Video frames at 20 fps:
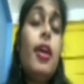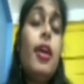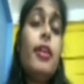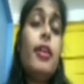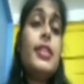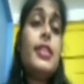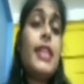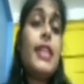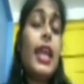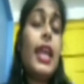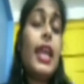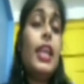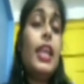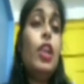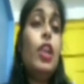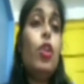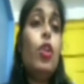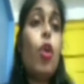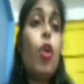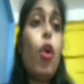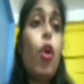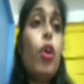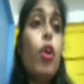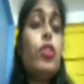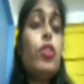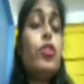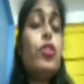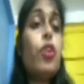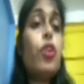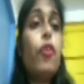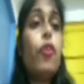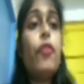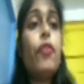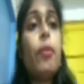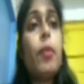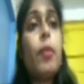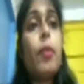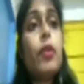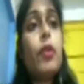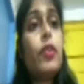study lots of
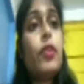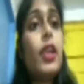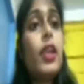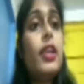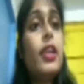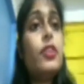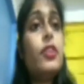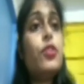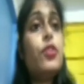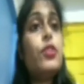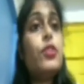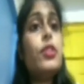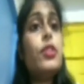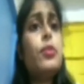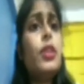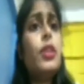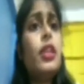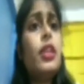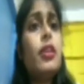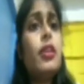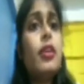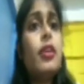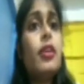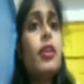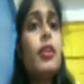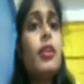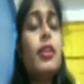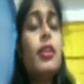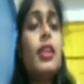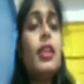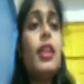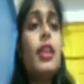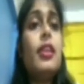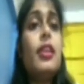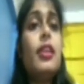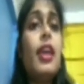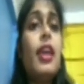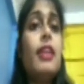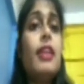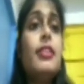about the resources that
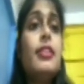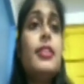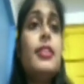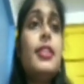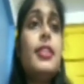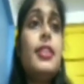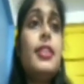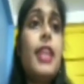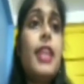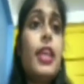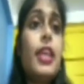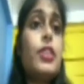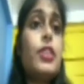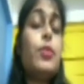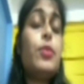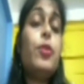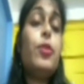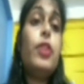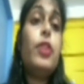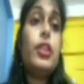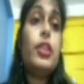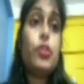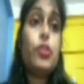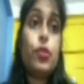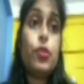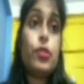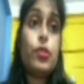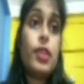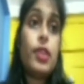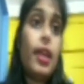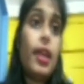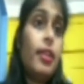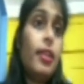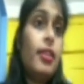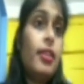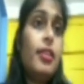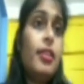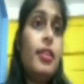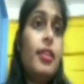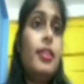under the textbook resource
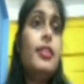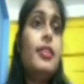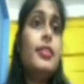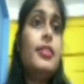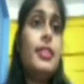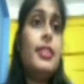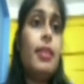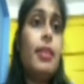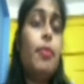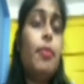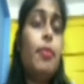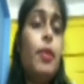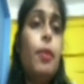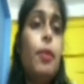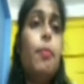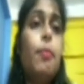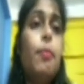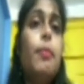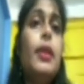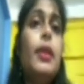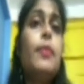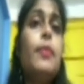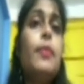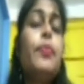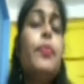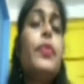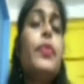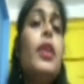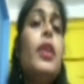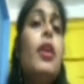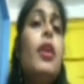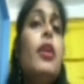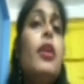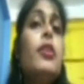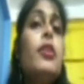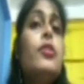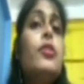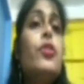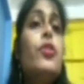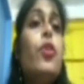and development.
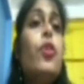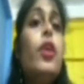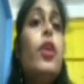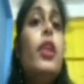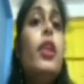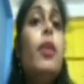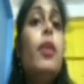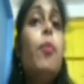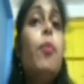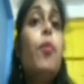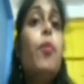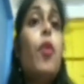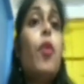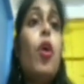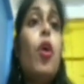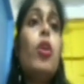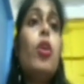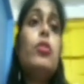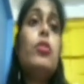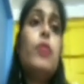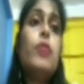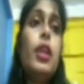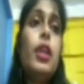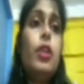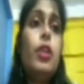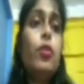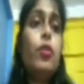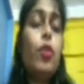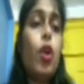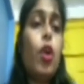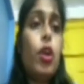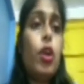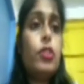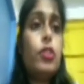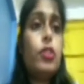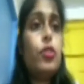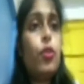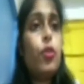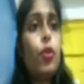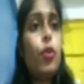So in a broad way you
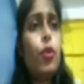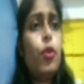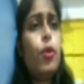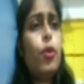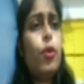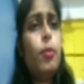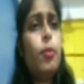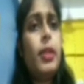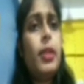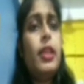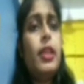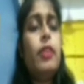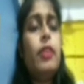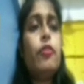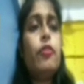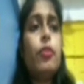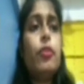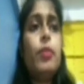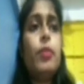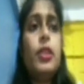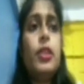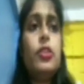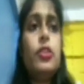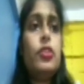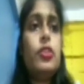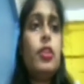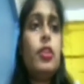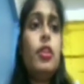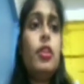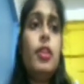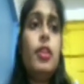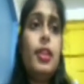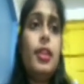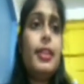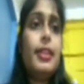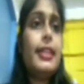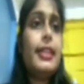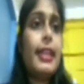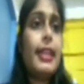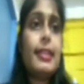got so many information
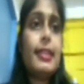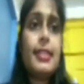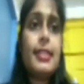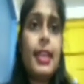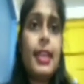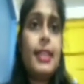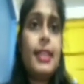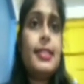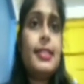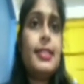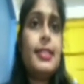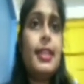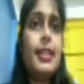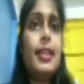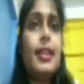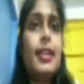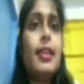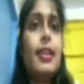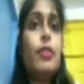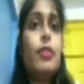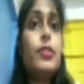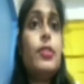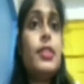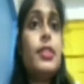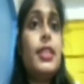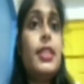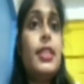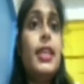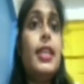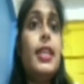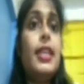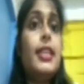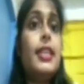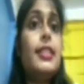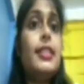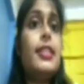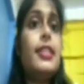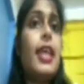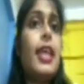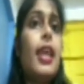in class 8 standard. Now see
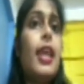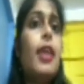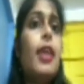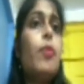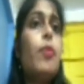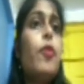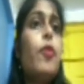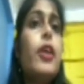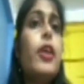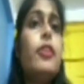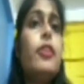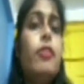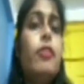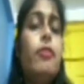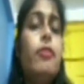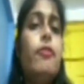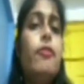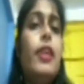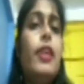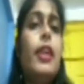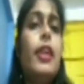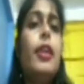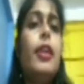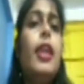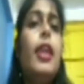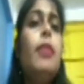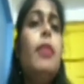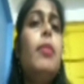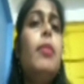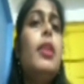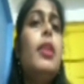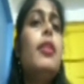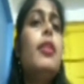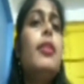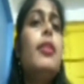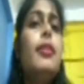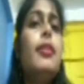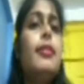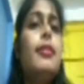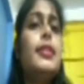this diagram what reflect. In
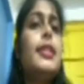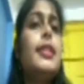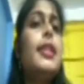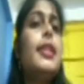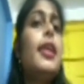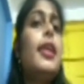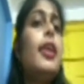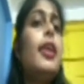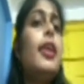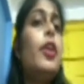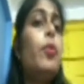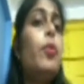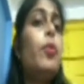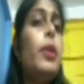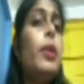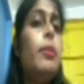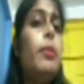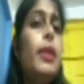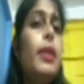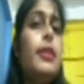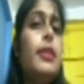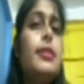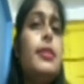middle written there human beings,